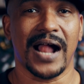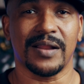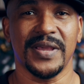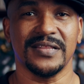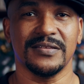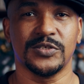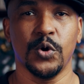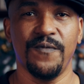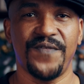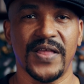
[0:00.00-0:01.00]
how to make the
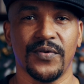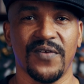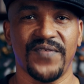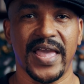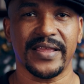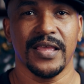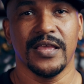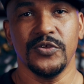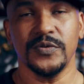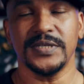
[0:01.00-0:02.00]
zoom feather effect
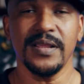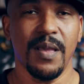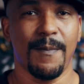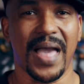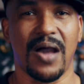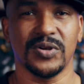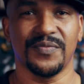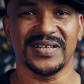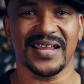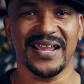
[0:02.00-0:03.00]
using
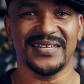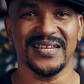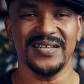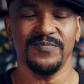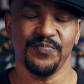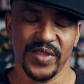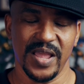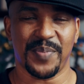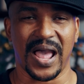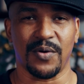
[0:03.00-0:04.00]
PowerDirector eighteen
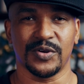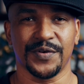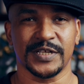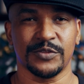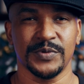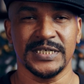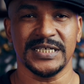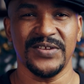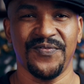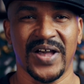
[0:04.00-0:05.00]
and PowerDirector three
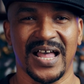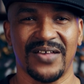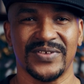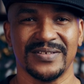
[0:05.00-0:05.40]
sixty-five.